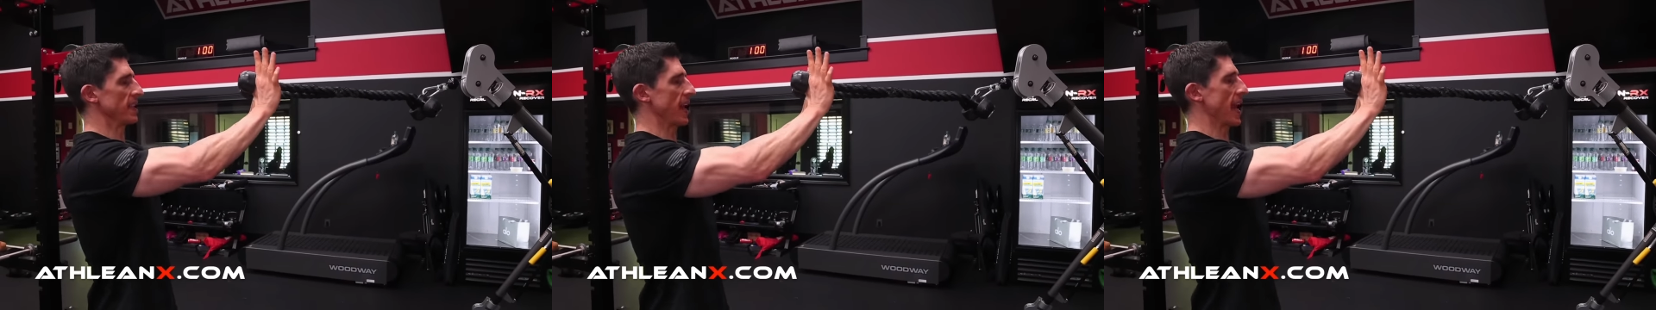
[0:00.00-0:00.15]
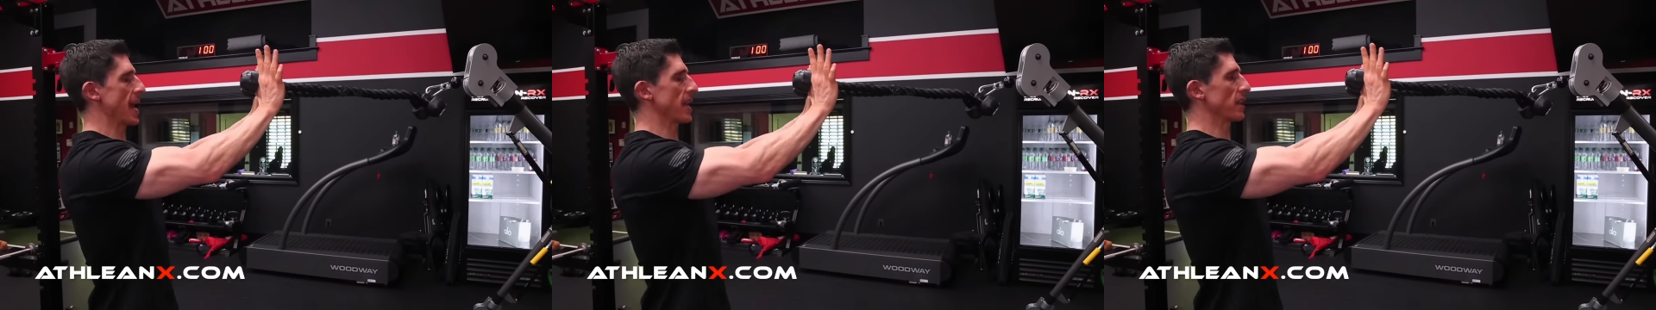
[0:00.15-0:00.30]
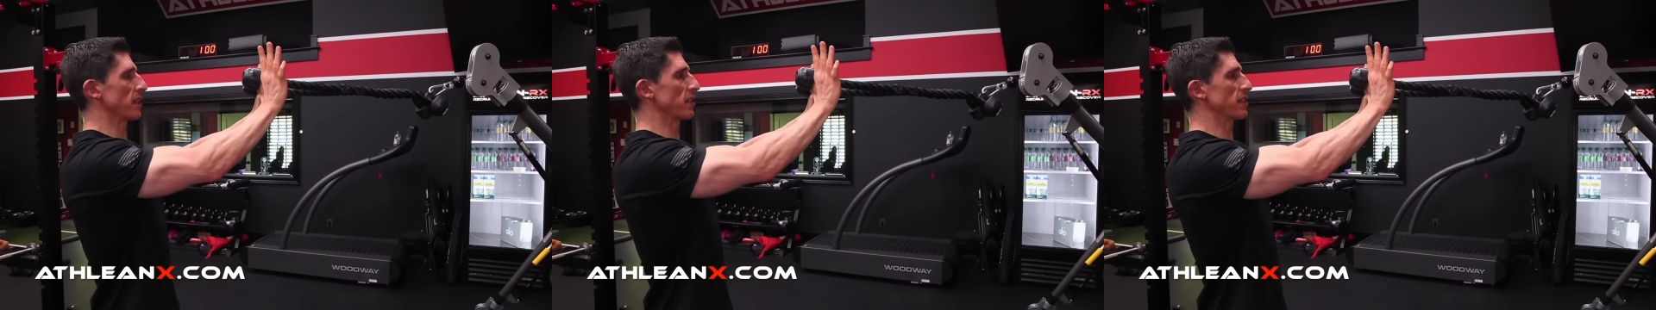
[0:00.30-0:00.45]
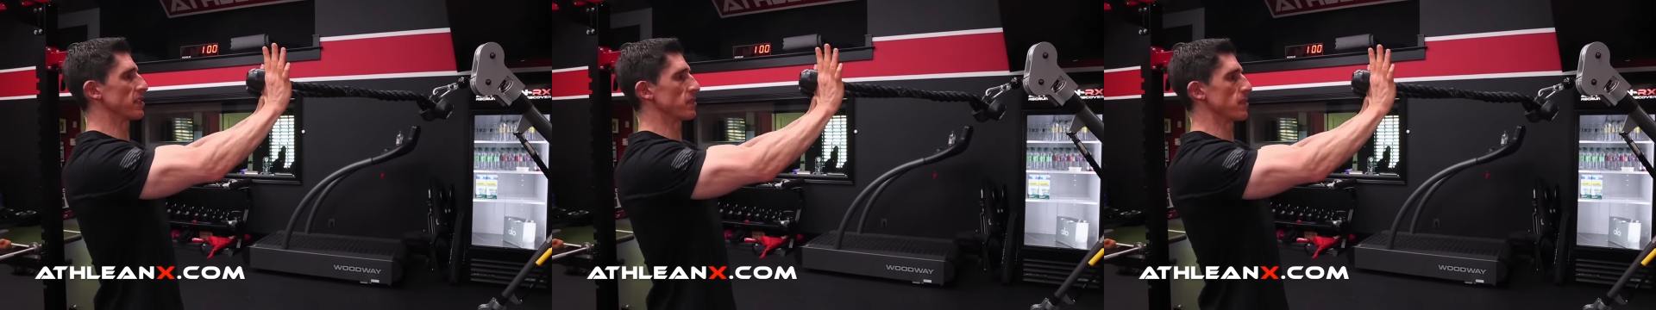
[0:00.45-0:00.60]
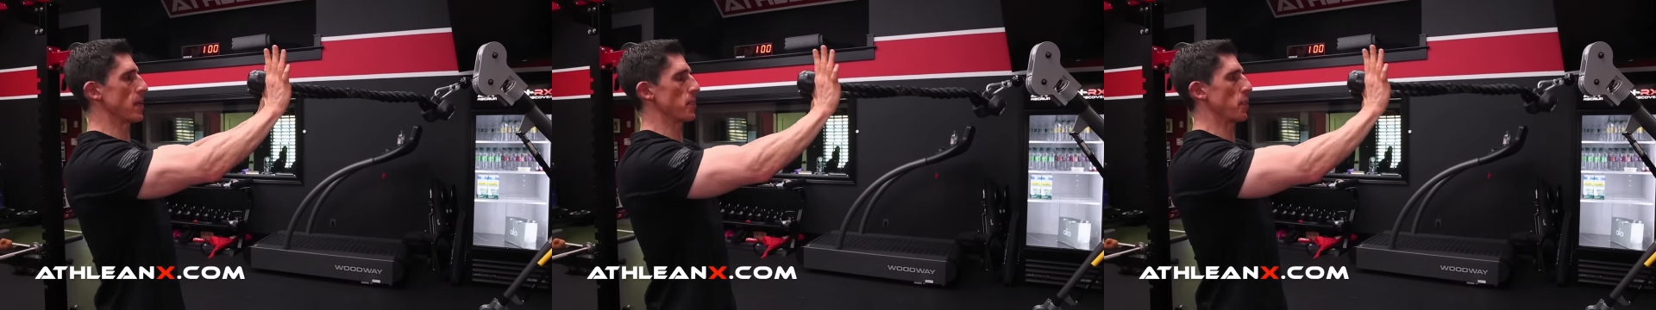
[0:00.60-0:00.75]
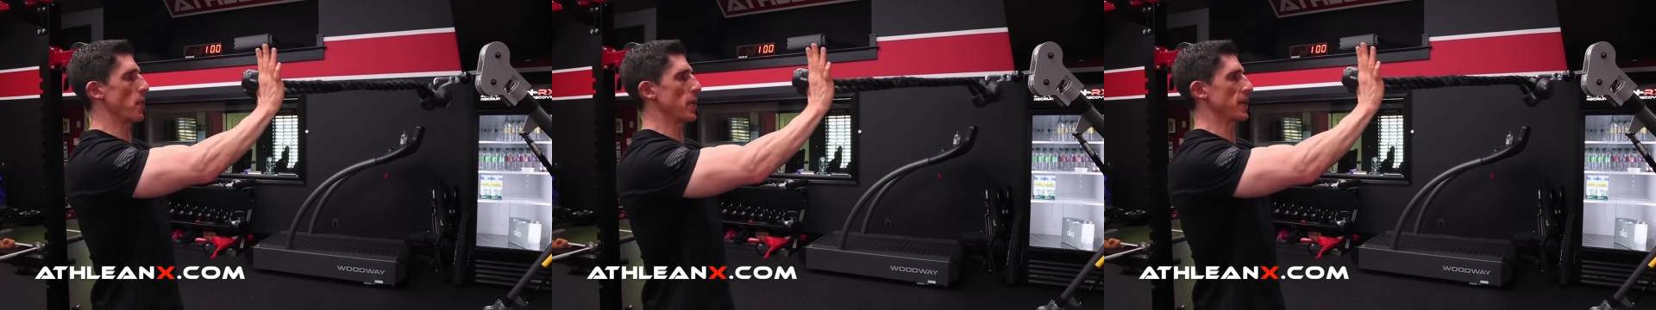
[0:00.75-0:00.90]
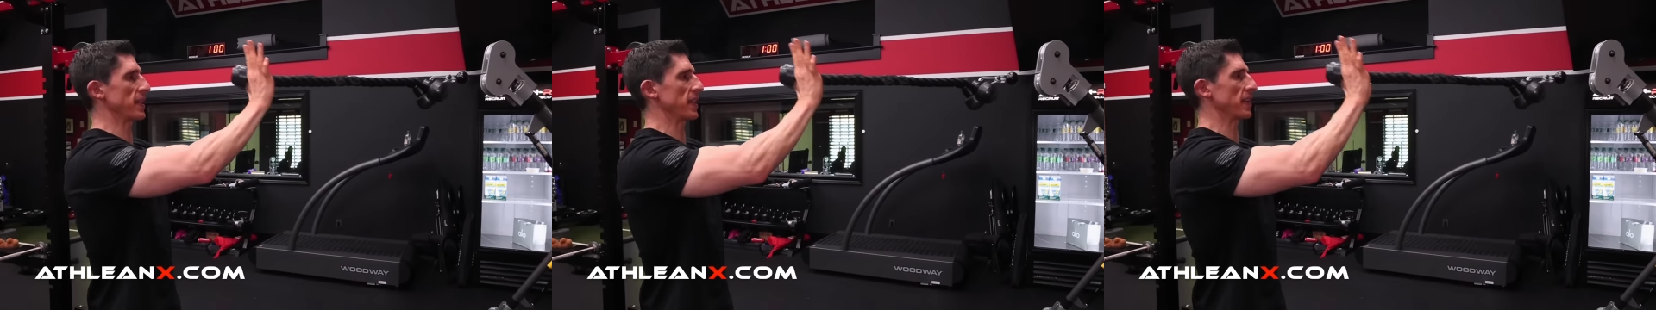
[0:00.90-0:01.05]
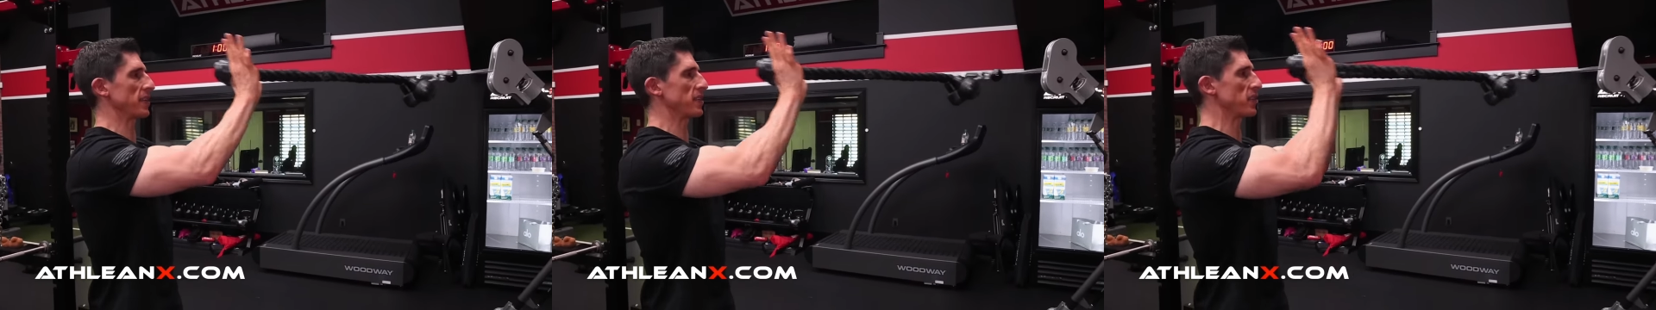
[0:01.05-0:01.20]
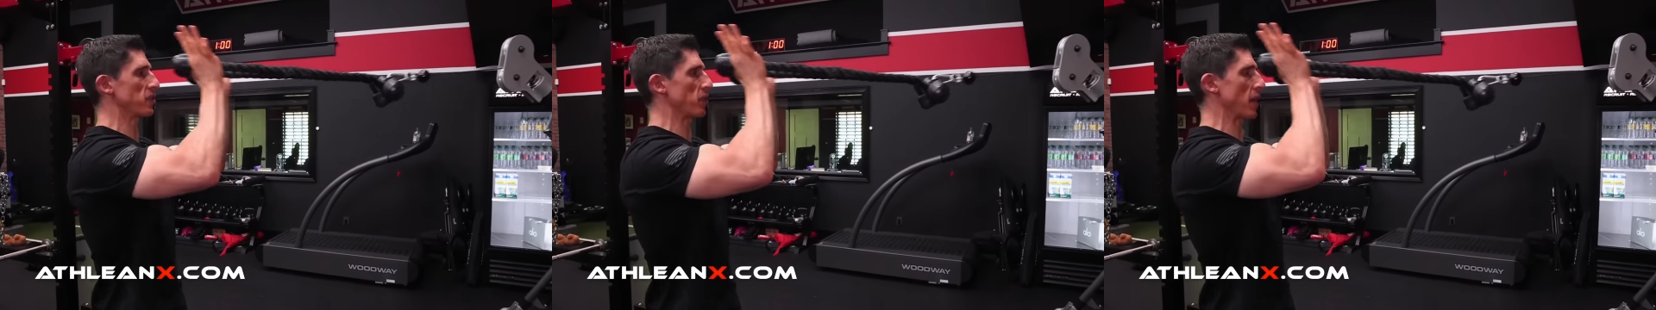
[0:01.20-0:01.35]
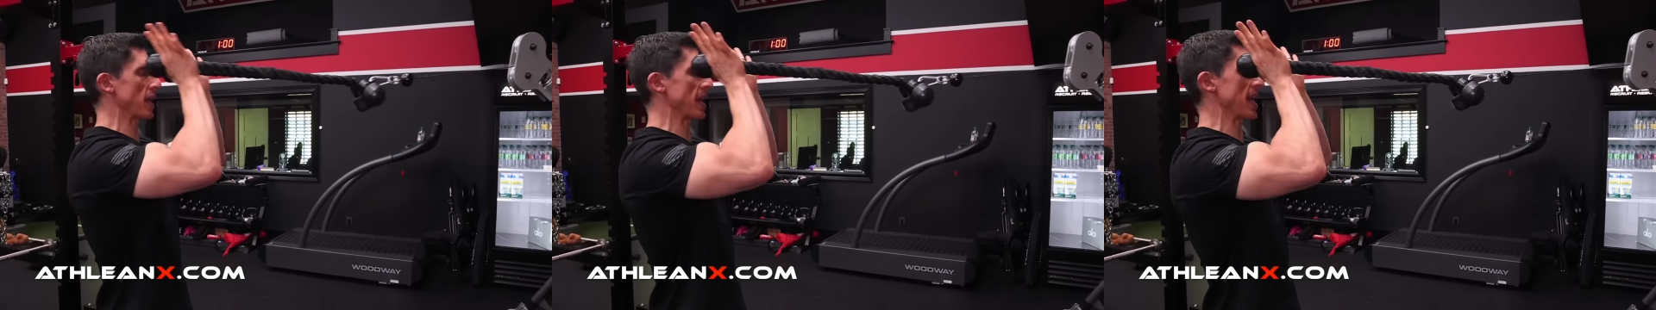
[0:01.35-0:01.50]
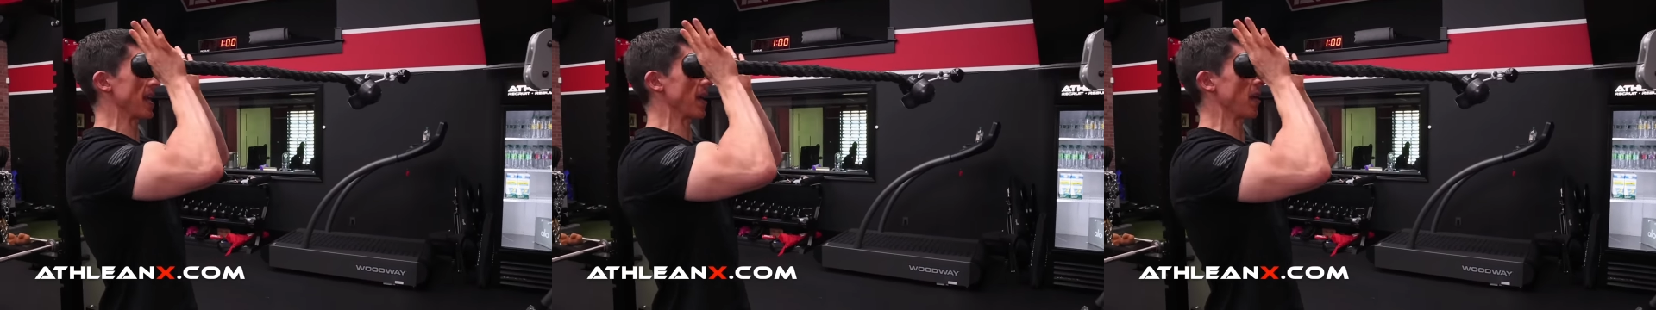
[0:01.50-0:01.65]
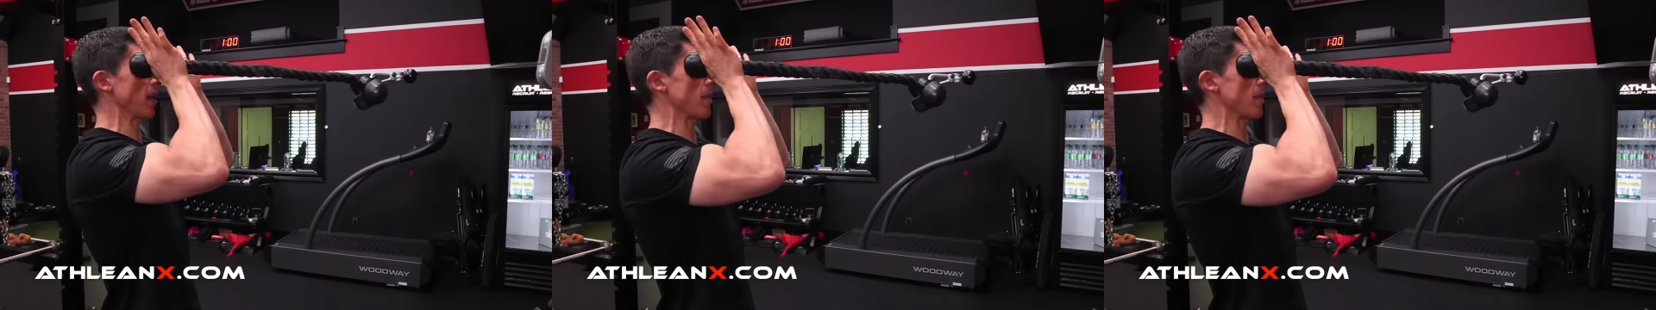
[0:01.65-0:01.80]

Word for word: handles should be pointing straight here